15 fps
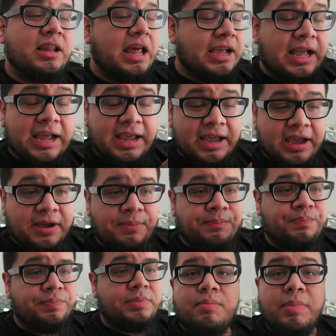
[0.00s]
like I
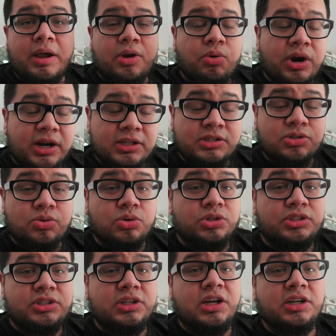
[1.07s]
am, my credit
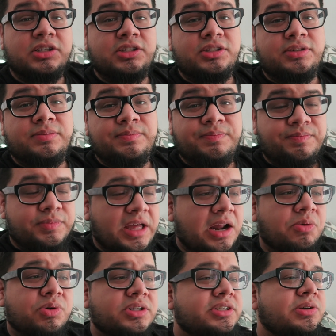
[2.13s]
score sucks. I
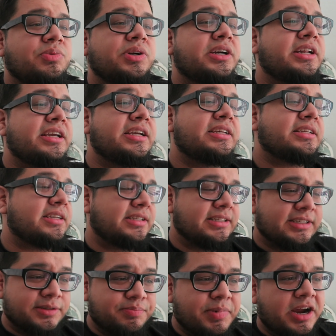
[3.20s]
don't want to say what it is because
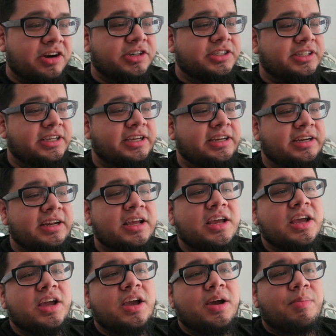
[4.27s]
it's embarrassing,
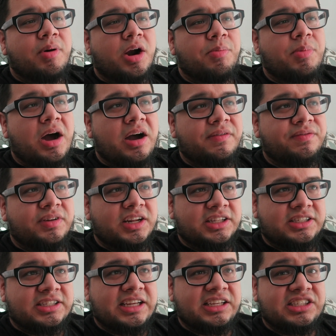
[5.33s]
but I'm off,
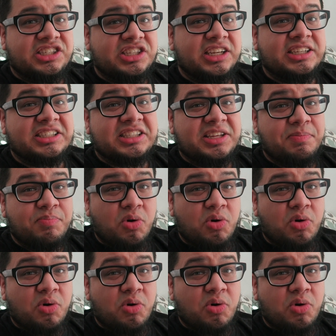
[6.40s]
let's say, 60